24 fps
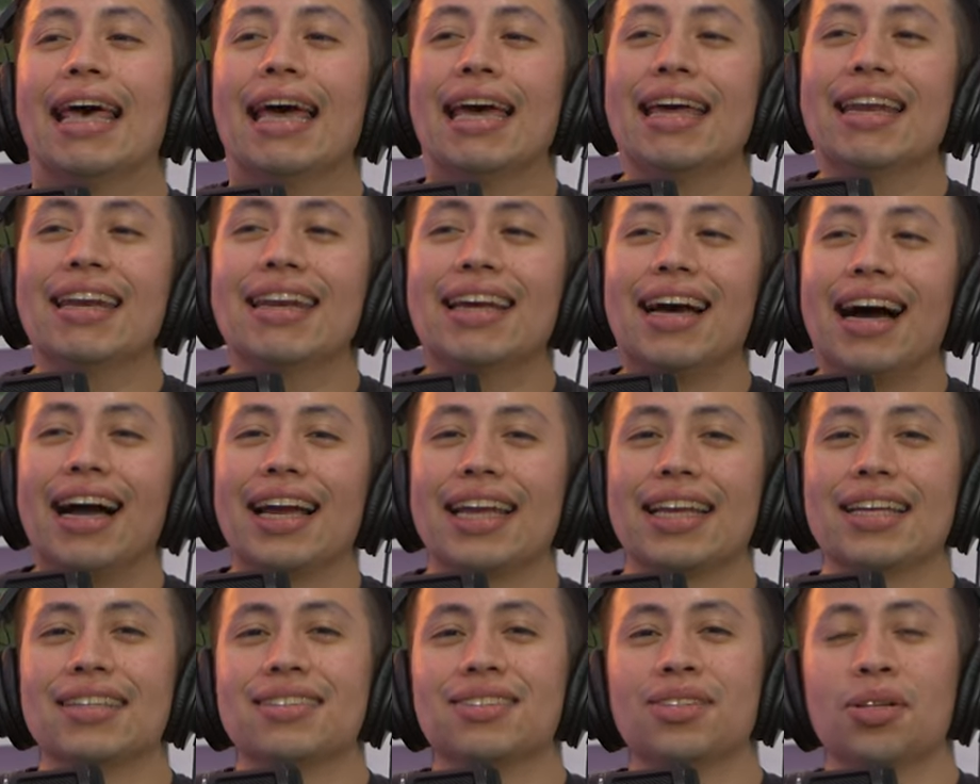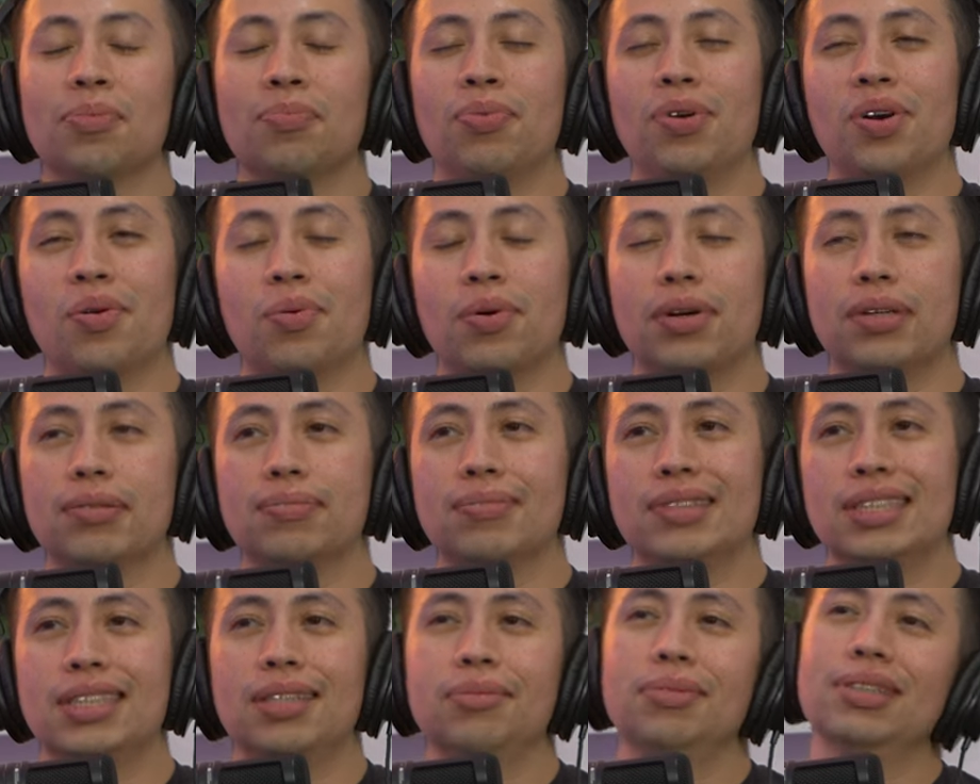then I get to the point where
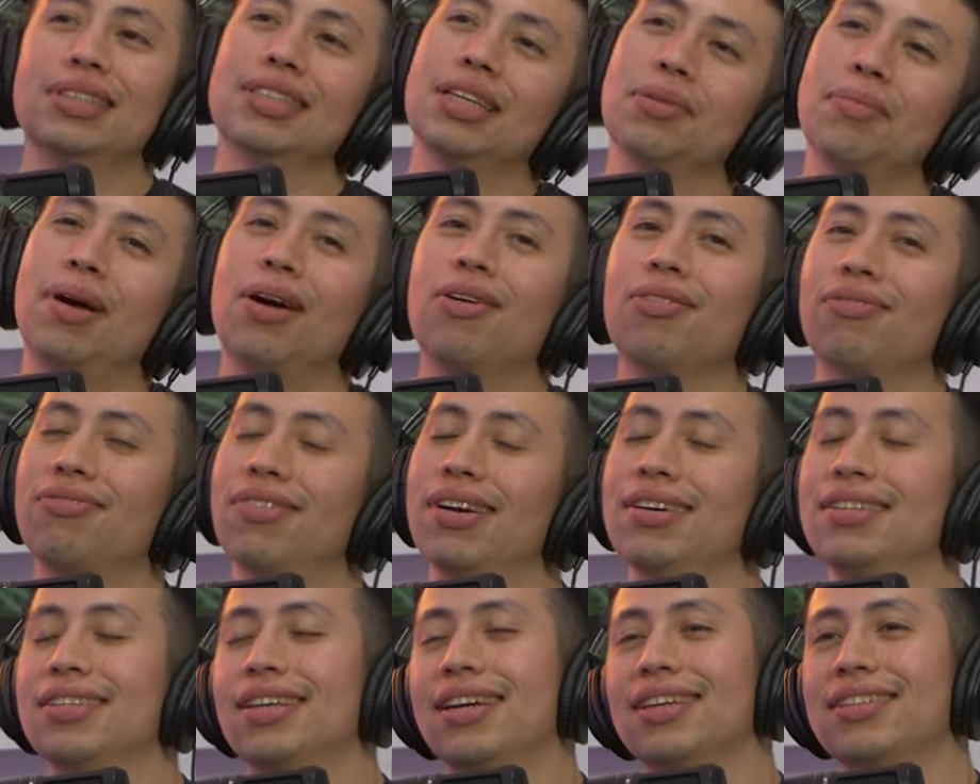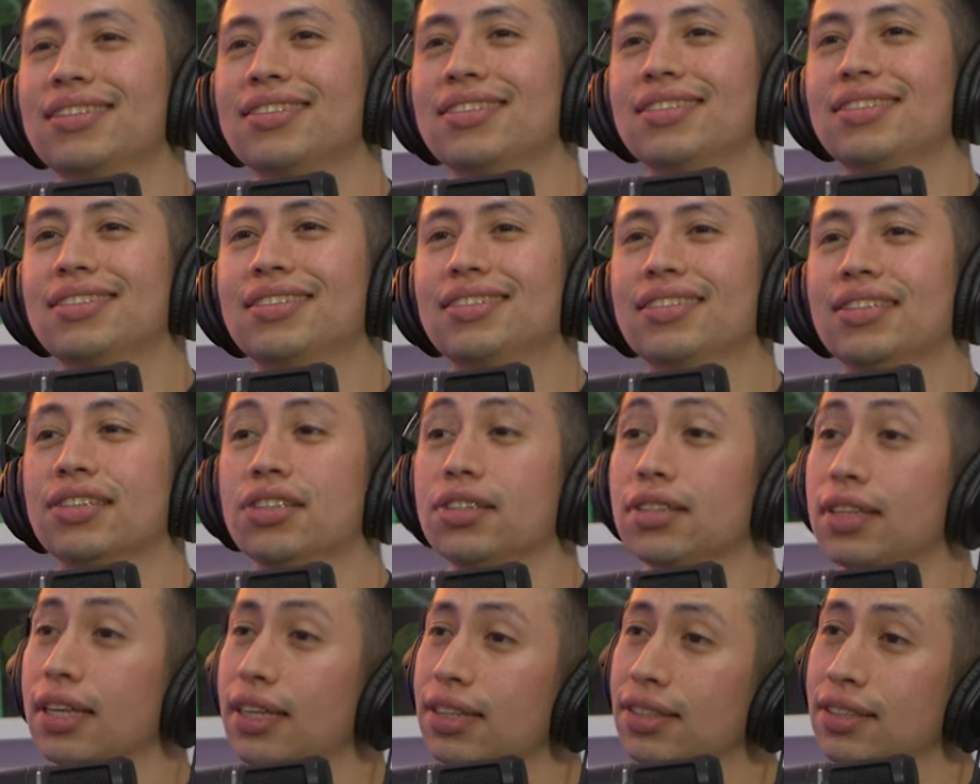let me just get my own fries. Actually,
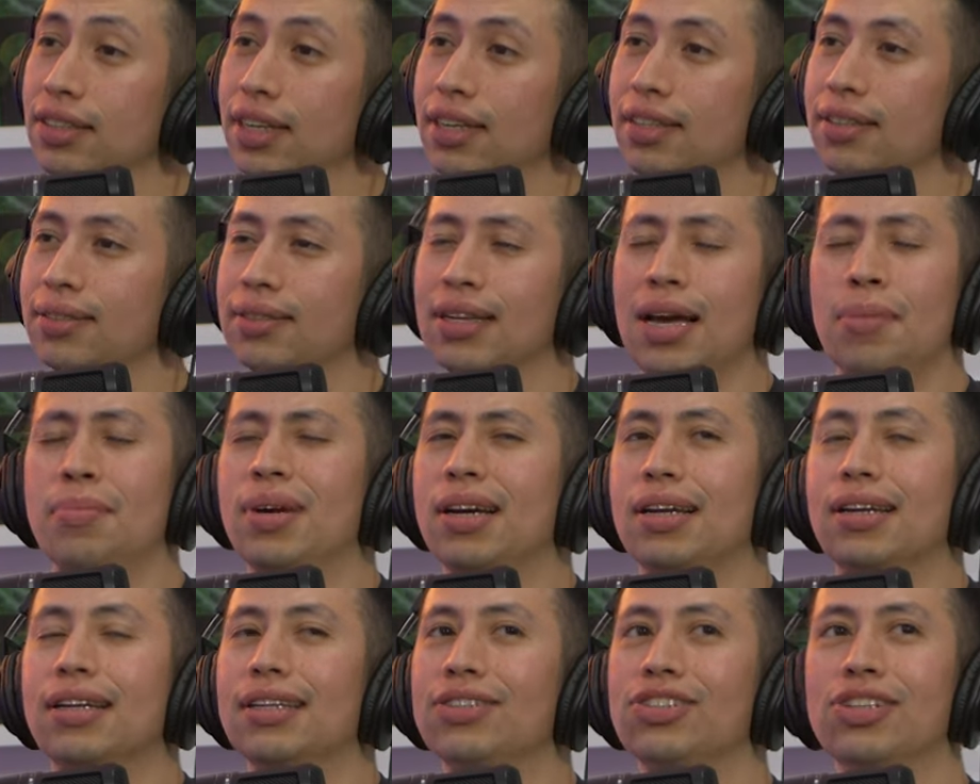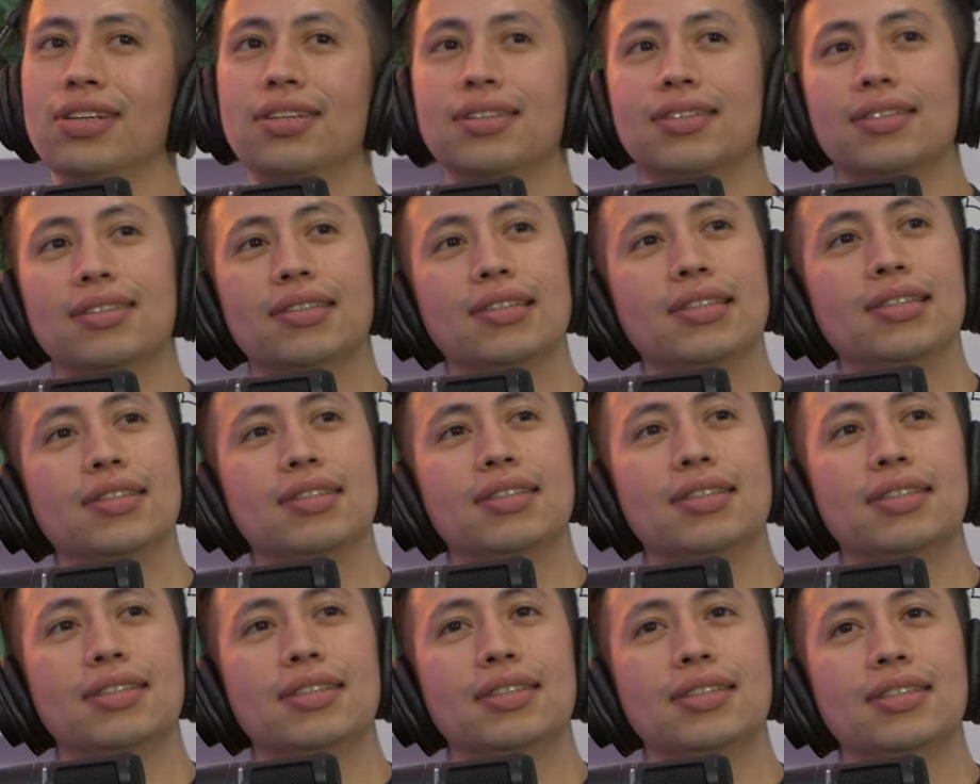you gonna get a shake? No, I'm not gonna get a shake.
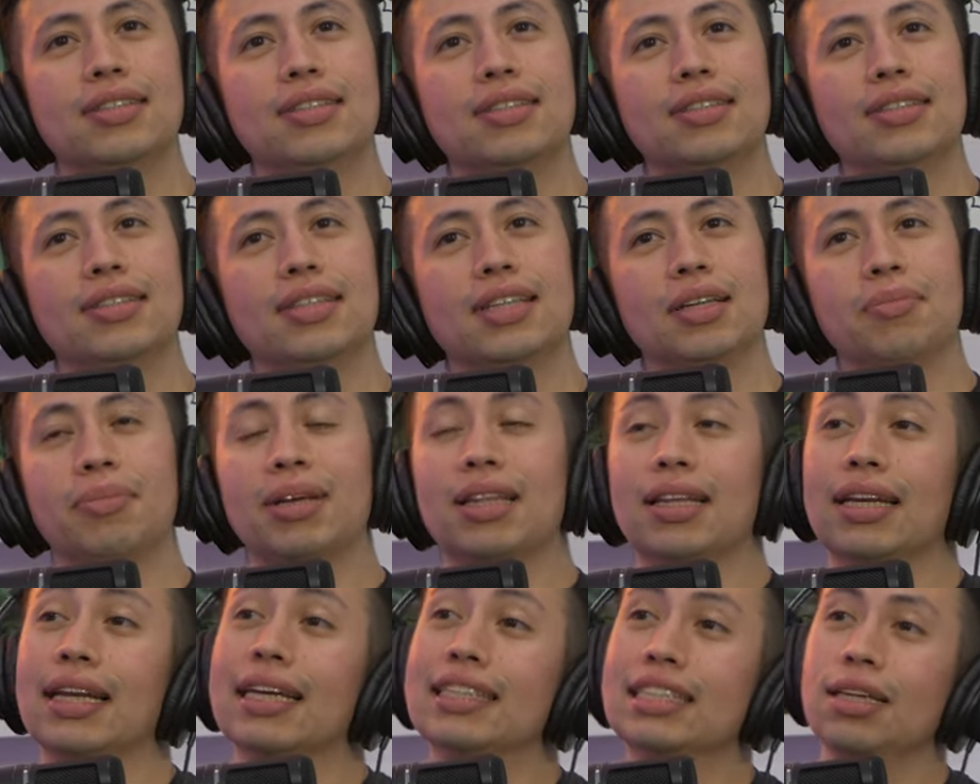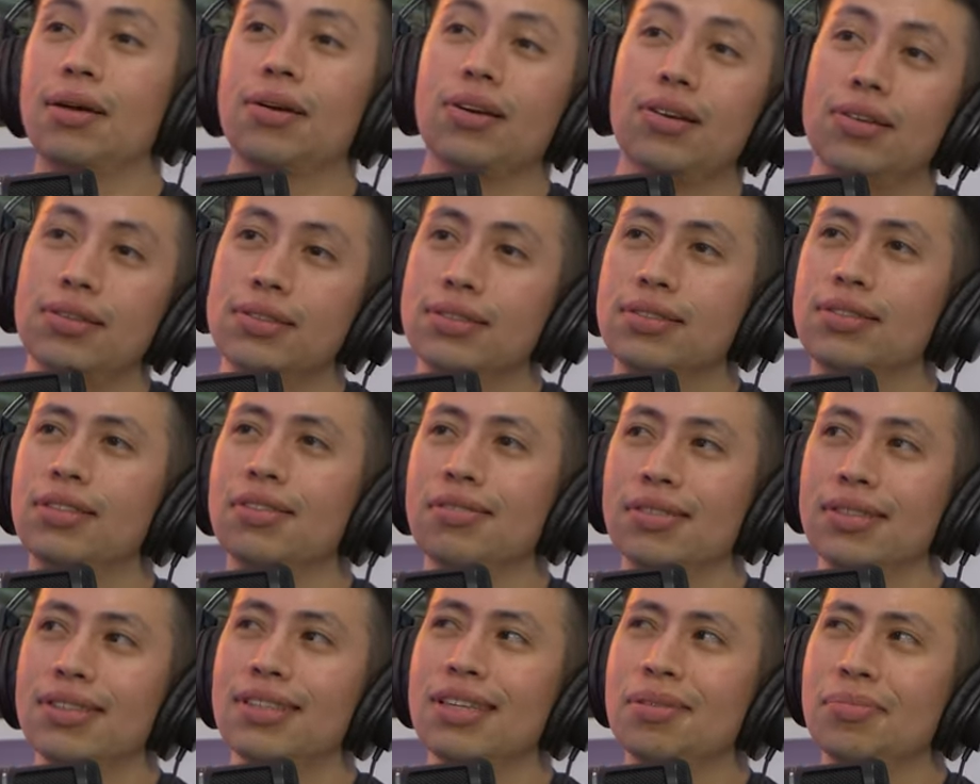And by the next time, I go, you
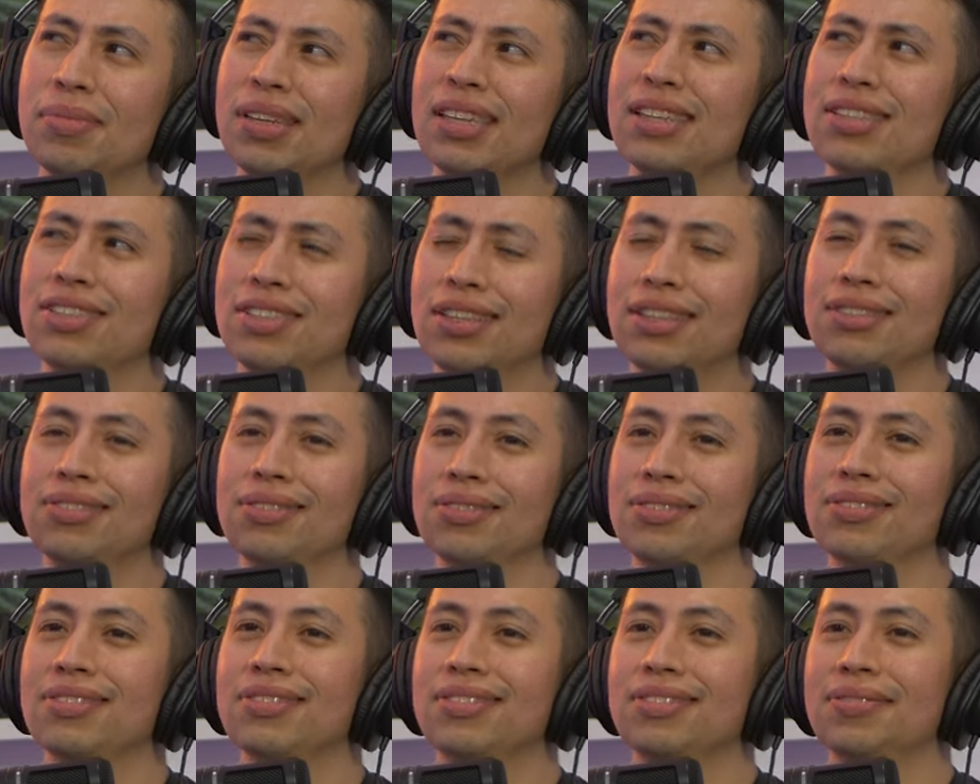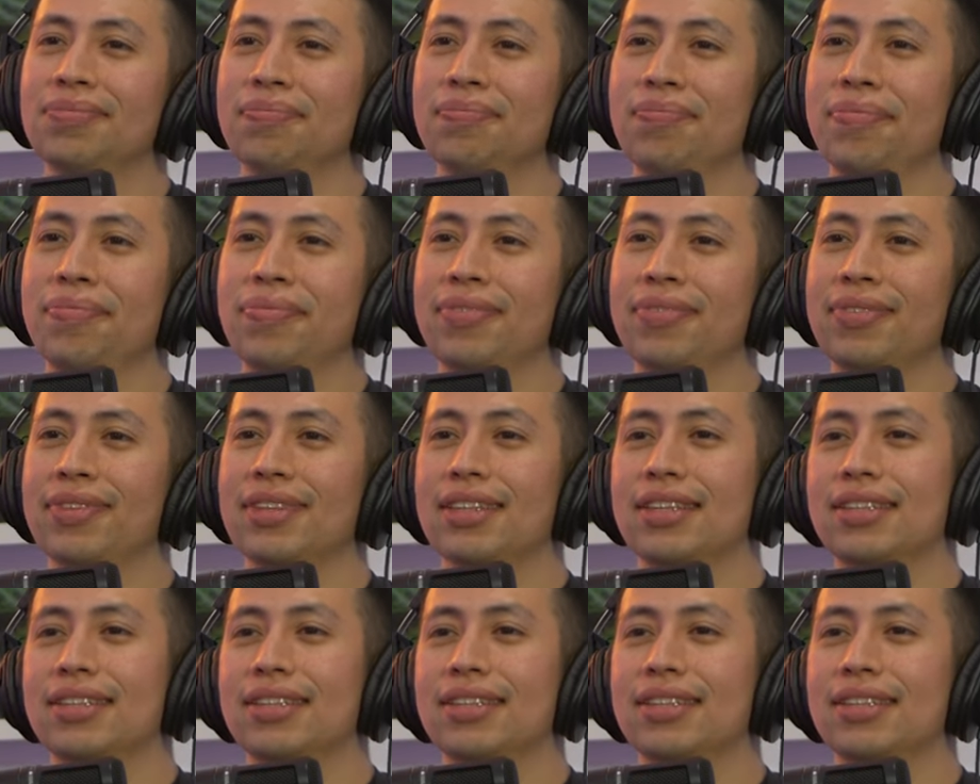know what? Yeah, I'm gonna get a shake too. No, nah, the other day